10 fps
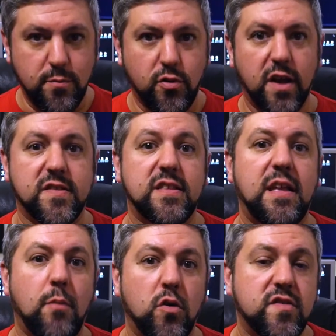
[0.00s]
and present
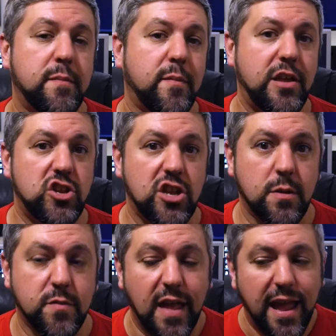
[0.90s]
in most MMA
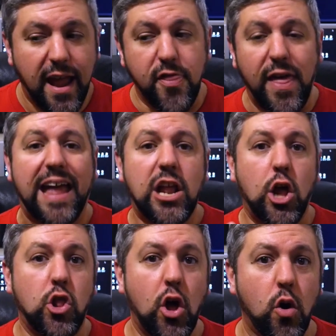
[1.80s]
gyms, and that
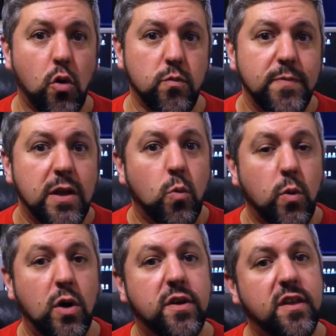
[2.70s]
alone
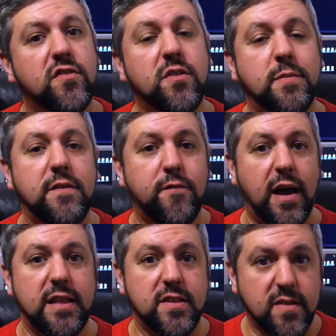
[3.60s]
will give somebody
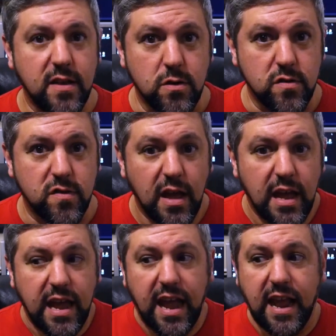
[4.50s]
fighting skills.
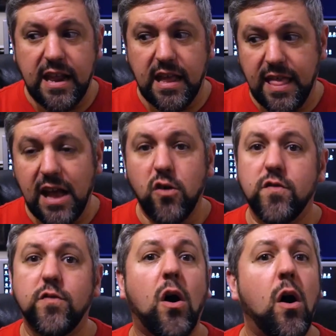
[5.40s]
And that goes
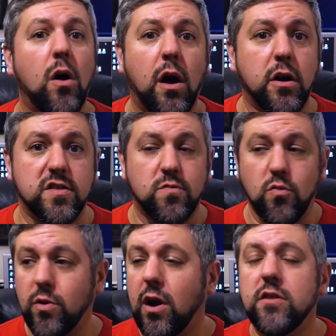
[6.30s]
for all arts.
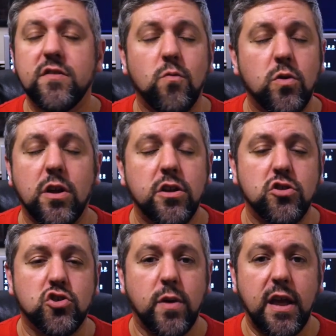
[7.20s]
Regardless of what art you
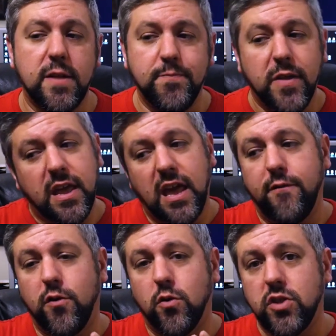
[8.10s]
train,
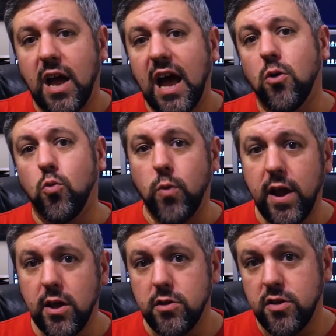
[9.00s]
if you are not
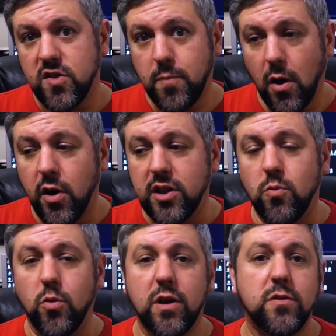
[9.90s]
regularly sparring
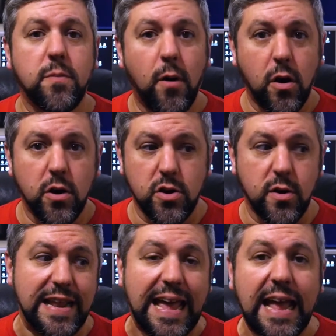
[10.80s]
and working with a partner
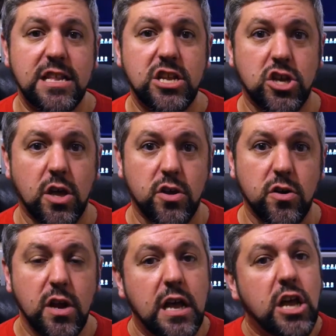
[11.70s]
and hitting each
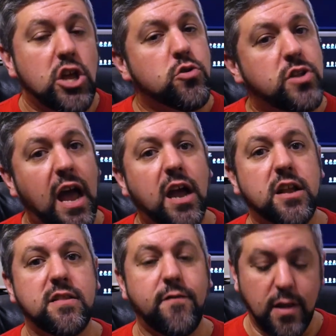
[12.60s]
other, you're not
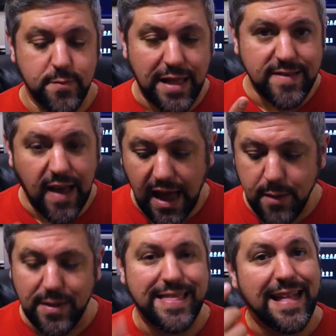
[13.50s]
going to develop that
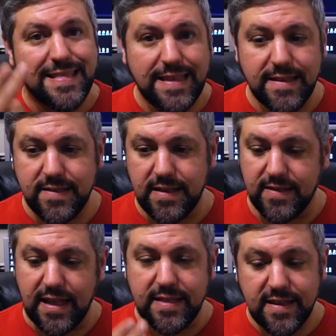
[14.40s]
timing, that
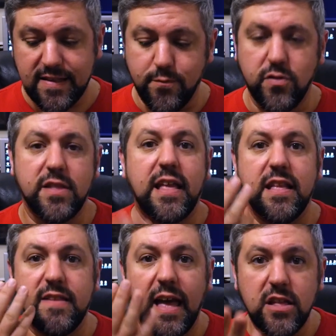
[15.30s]
distance, that discipline, that
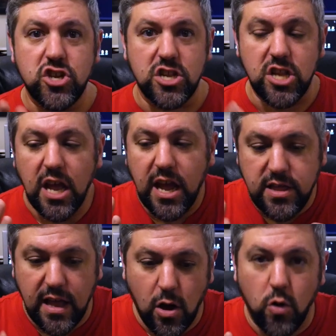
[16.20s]
intelligence
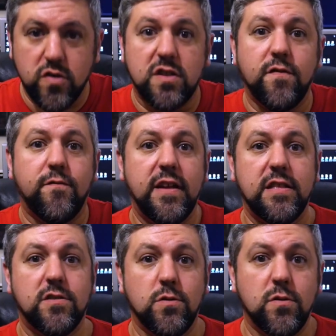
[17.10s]
that goes to,
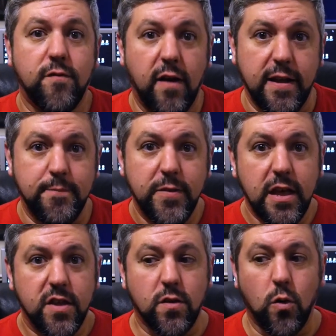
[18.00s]
into a fight.
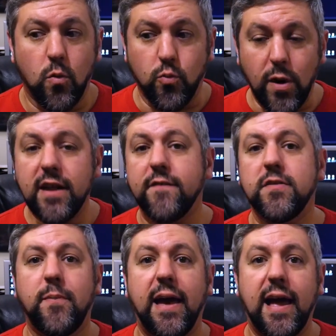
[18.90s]
So right off
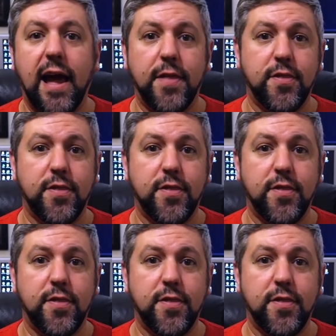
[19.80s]
the bat, I